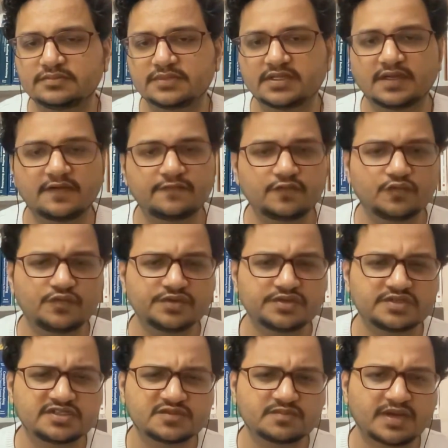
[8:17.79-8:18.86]
they have two
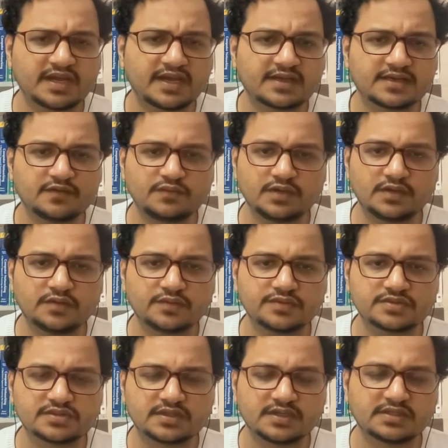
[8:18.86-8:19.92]
versions, Mac and
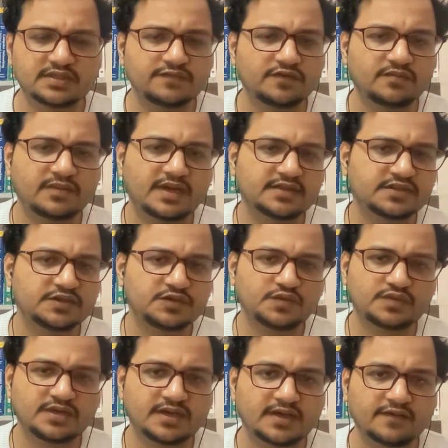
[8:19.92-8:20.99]
Windows. I think for Mac they
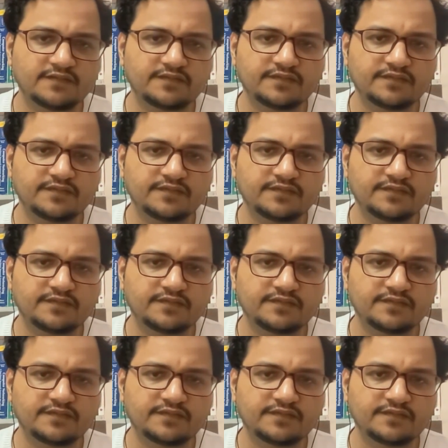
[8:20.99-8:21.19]
don't have.